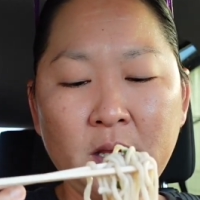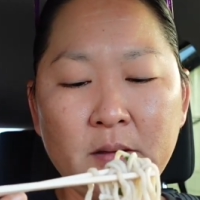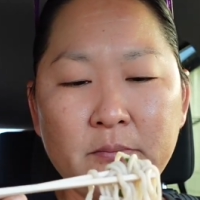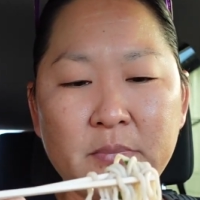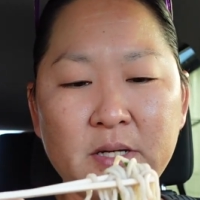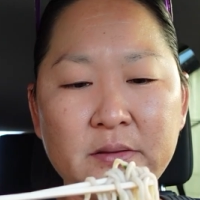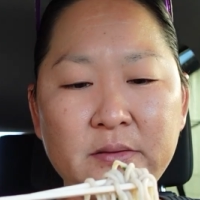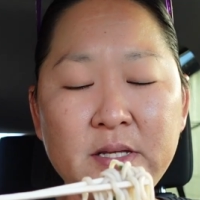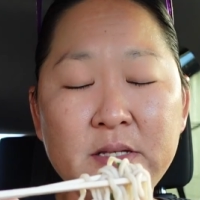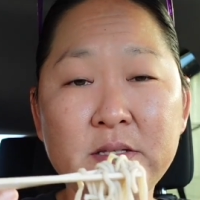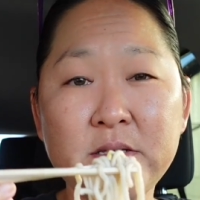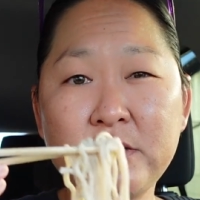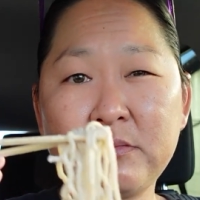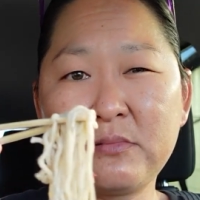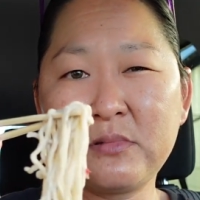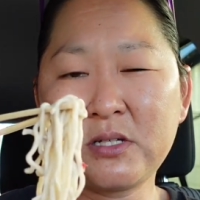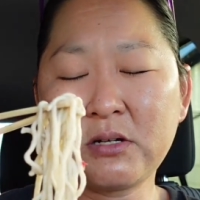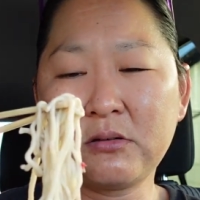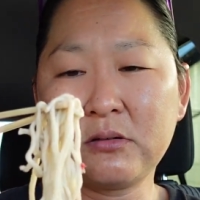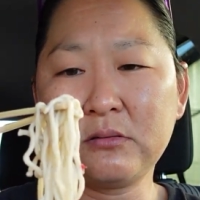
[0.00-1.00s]
But they
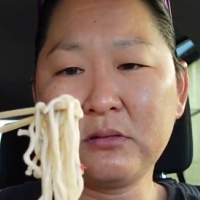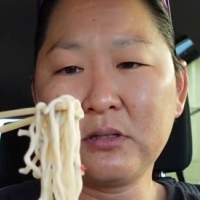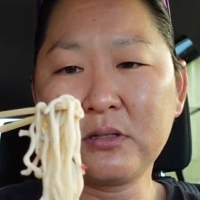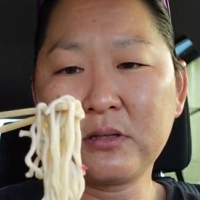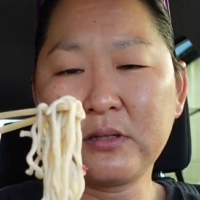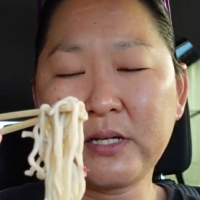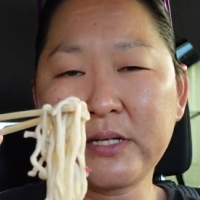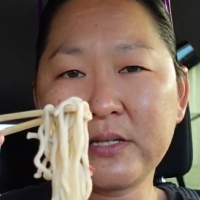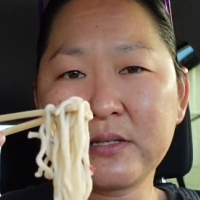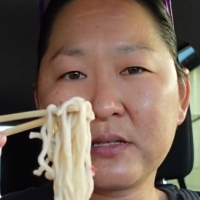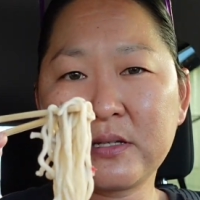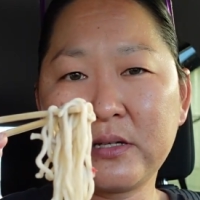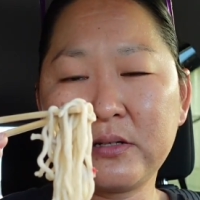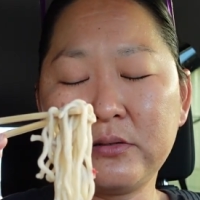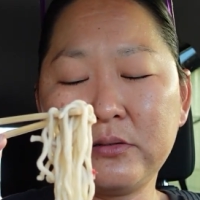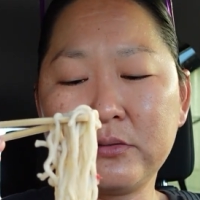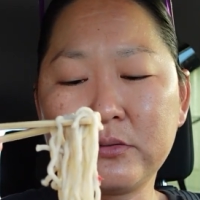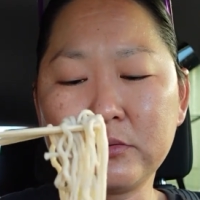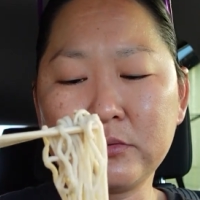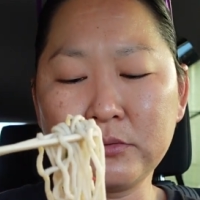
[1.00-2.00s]
don't look like Sun
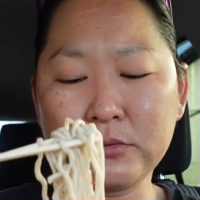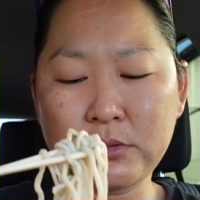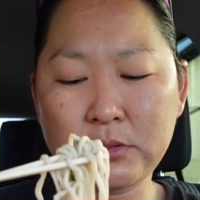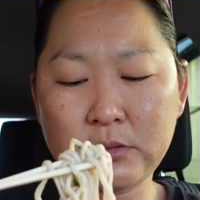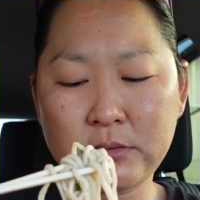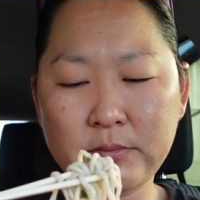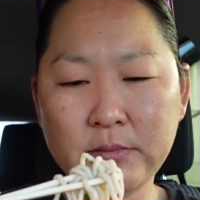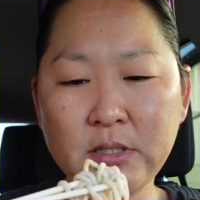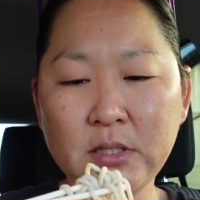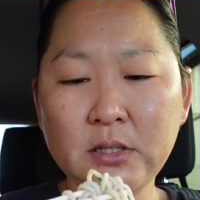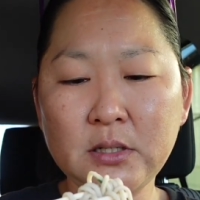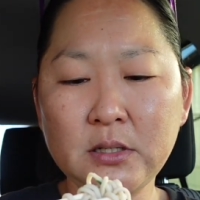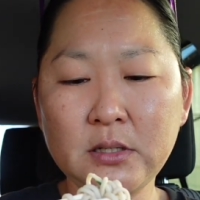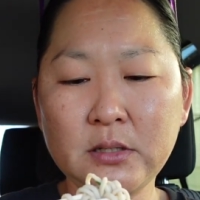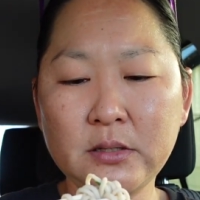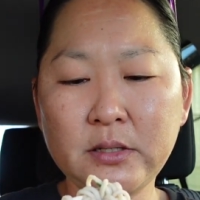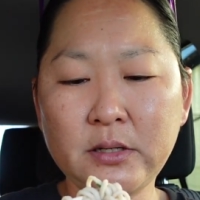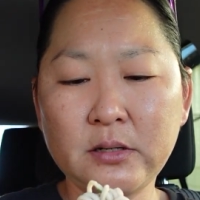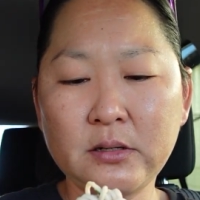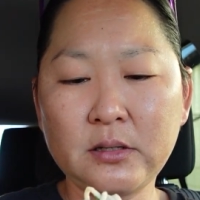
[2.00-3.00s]
noodles.
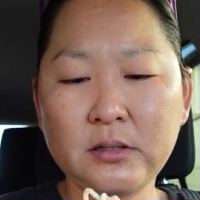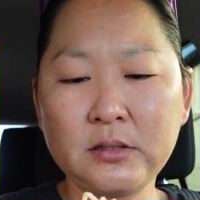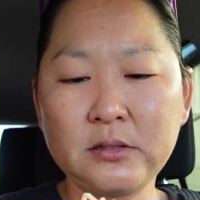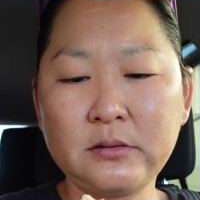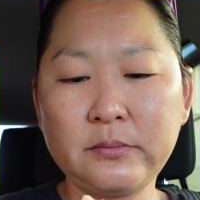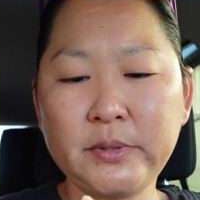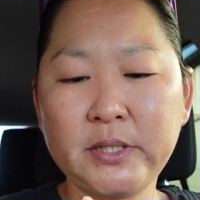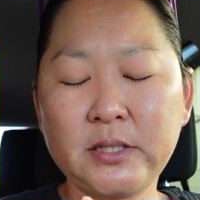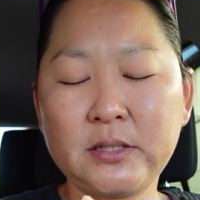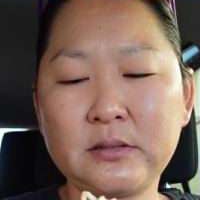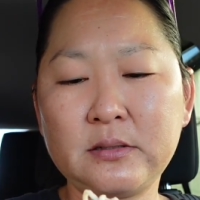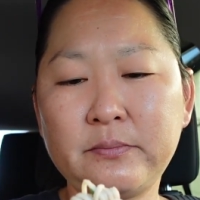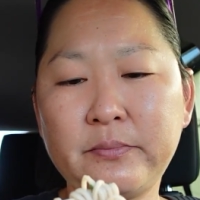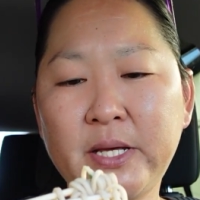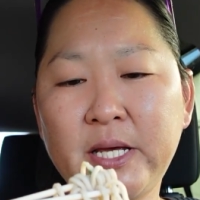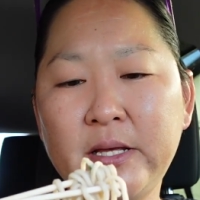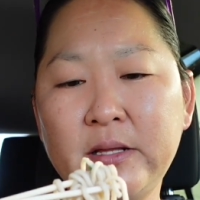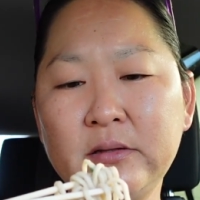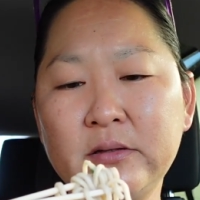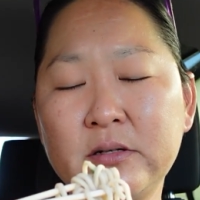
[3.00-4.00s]
They're a little bit
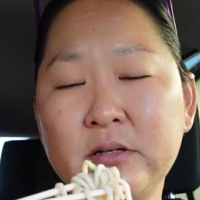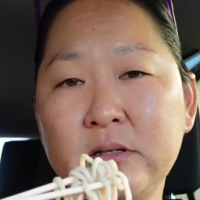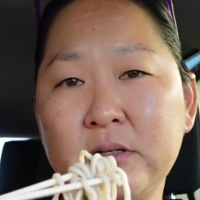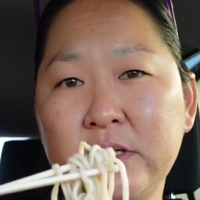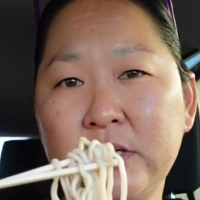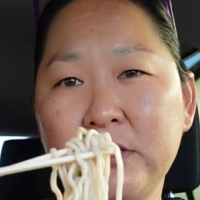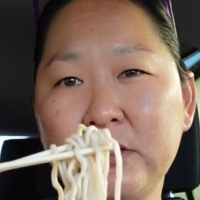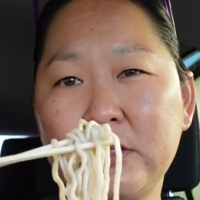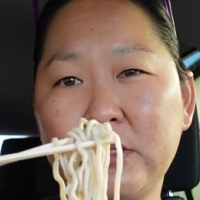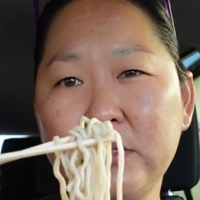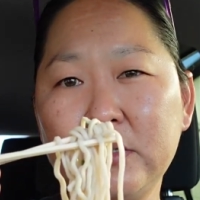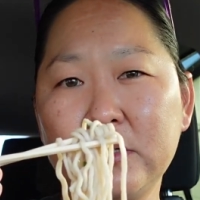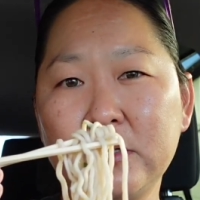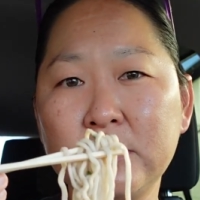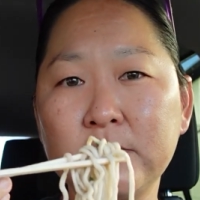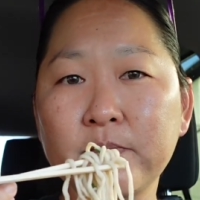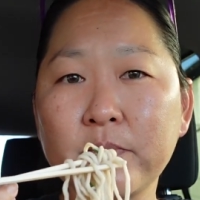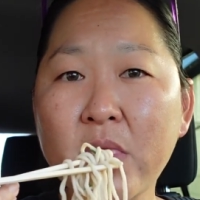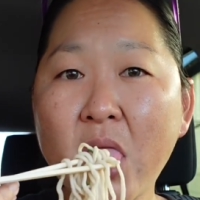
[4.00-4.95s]
paler in color.